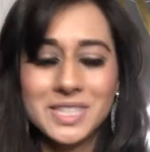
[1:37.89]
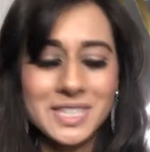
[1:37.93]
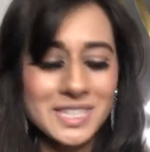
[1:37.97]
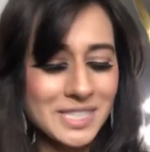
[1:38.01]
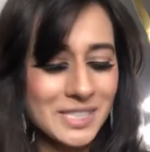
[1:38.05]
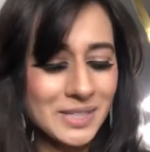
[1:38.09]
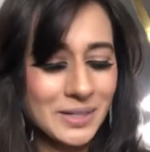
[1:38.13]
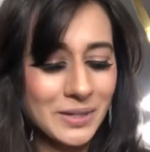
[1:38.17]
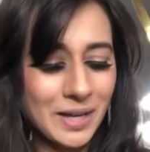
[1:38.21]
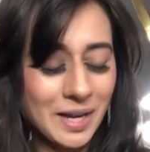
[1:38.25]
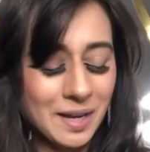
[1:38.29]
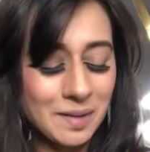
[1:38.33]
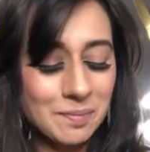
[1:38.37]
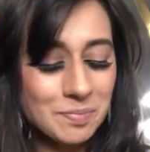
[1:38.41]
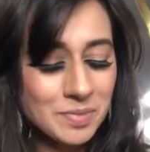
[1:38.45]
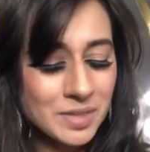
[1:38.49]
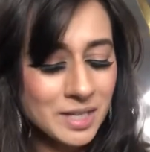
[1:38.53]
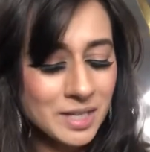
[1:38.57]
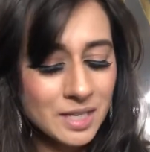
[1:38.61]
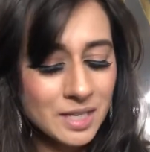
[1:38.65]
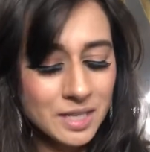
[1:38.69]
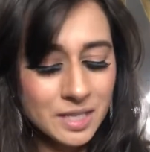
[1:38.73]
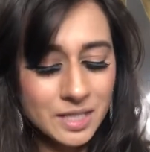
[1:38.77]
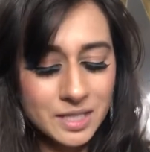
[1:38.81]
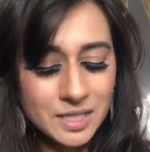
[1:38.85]
So yeah,
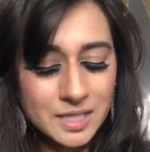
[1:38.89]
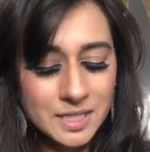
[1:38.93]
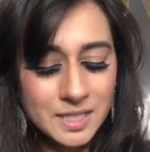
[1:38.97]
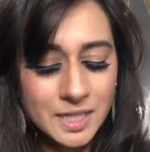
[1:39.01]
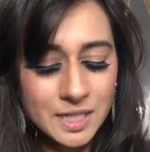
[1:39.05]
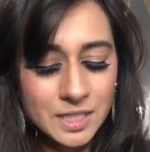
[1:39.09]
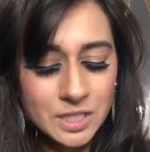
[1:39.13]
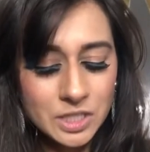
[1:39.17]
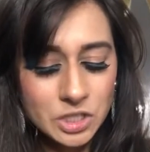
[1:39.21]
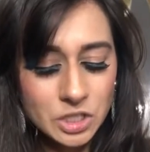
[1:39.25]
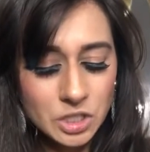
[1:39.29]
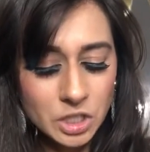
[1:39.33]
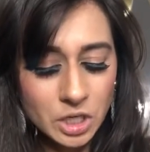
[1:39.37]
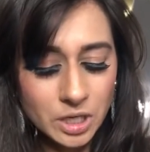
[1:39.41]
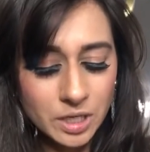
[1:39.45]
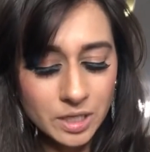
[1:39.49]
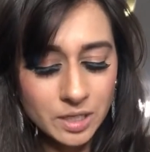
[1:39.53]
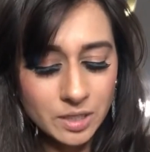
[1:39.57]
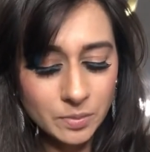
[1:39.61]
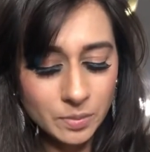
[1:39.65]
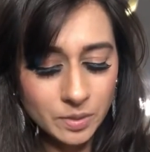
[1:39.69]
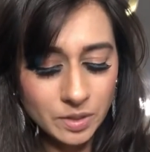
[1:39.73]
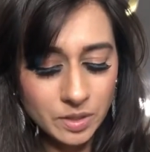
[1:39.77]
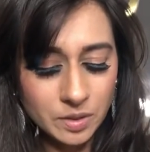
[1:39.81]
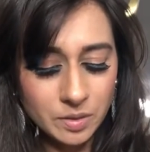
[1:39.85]
let's get
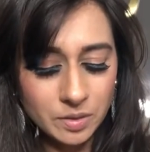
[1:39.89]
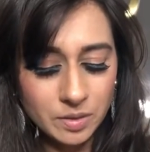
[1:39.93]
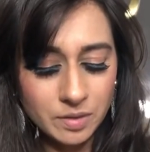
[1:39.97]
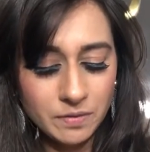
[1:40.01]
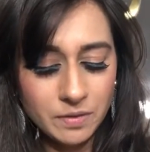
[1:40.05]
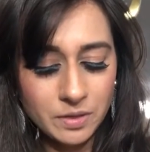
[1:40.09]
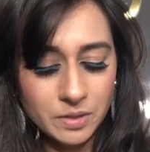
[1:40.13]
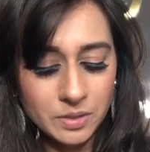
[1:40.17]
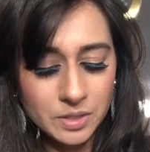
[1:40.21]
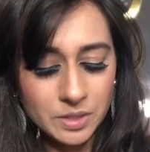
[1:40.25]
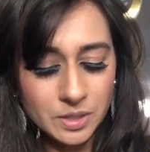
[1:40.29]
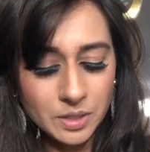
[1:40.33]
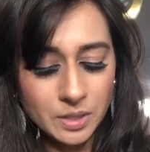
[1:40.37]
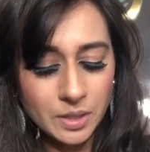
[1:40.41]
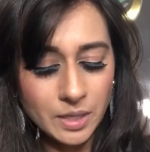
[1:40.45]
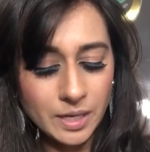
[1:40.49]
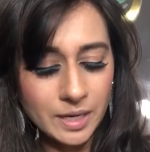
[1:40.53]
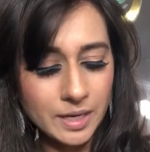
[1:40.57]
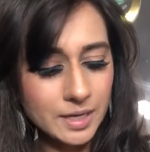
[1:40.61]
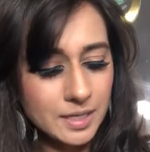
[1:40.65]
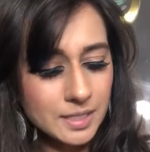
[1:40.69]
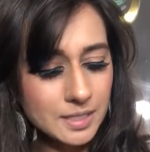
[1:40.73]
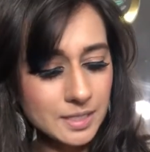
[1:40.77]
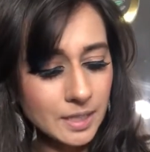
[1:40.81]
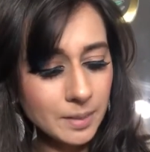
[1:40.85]
started with the review. So I
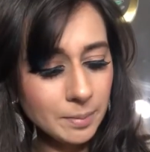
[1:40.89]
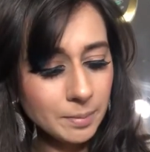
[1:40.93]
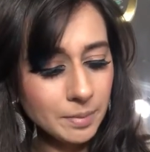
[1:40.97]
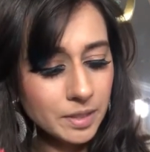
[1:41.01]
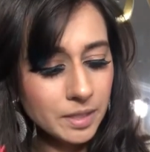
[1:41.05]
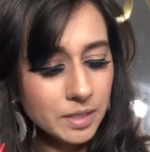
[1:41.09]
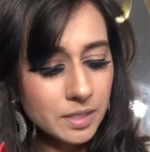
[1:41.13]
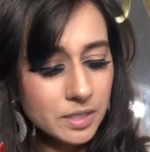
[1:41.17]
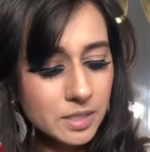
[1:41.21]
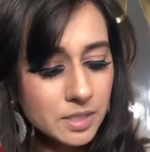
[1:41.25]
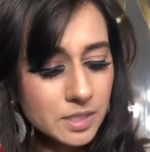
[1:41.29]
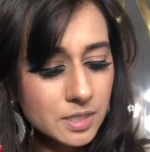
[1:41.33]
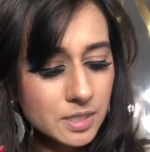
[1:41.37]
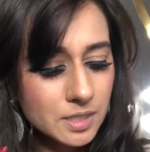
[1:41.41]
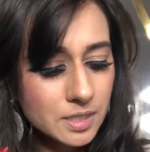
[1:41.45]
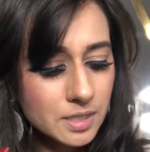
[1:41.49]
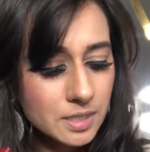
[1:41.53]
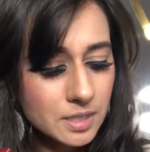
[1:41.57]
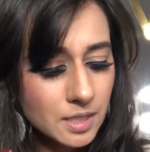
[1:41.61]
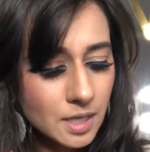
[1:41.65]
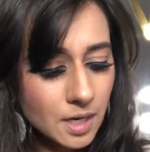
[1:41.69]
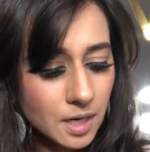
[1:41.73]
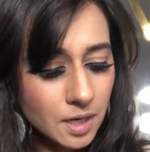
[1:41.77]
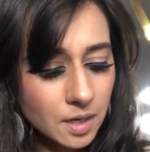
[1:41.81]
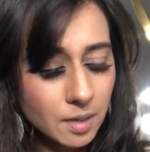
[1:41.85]
guess I'm gonna
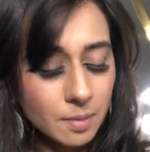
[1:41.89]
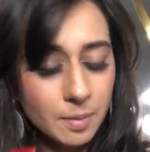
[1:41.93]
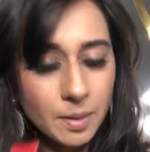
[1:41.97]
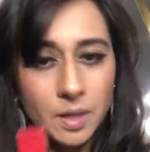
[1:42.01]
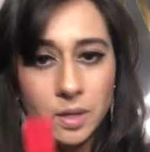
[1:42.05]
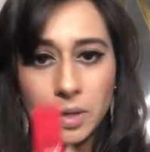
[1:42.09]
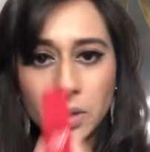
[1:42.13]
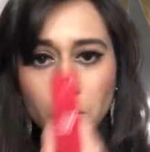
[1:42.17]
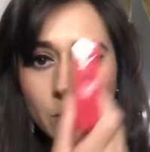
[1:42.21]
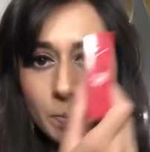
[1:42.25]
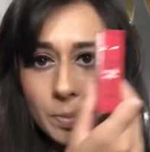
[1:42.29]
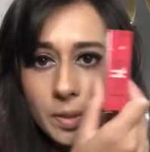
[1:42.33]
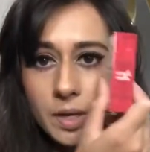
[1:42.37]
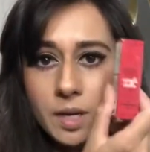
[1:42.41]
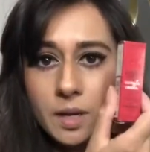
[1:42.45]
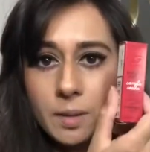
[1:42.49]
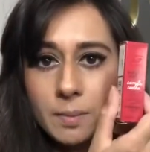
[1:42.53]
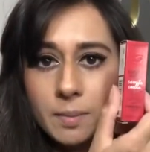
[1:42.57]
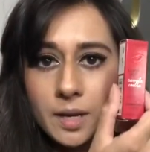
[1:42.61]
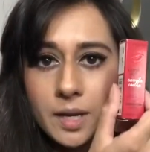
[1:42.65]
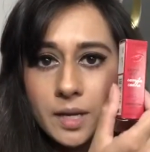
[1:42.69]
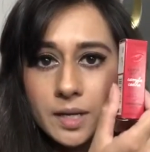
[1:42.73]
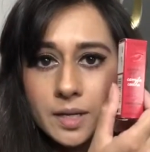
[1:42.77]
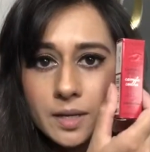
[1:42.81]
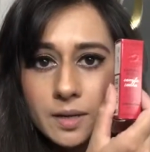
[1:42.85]
talk about
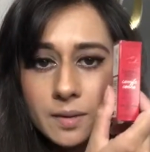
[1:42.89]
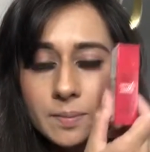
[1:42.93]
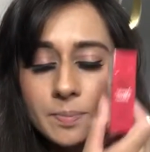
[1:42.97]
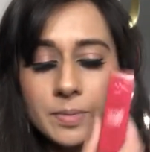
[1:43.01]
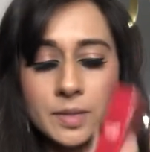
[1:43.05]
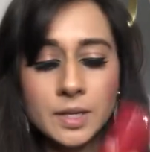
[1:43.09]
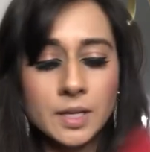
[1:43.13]
Copacabana.